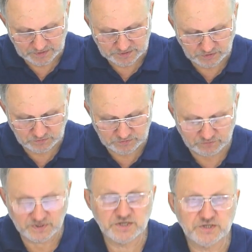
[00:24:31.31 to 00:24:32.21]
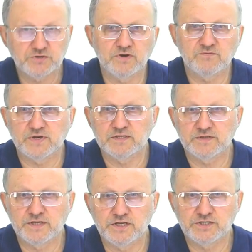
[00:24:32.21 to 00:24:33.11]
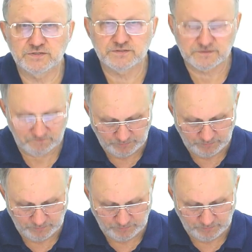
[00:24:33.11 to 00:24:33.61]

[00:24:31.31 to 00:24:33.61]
So the ratio of elongations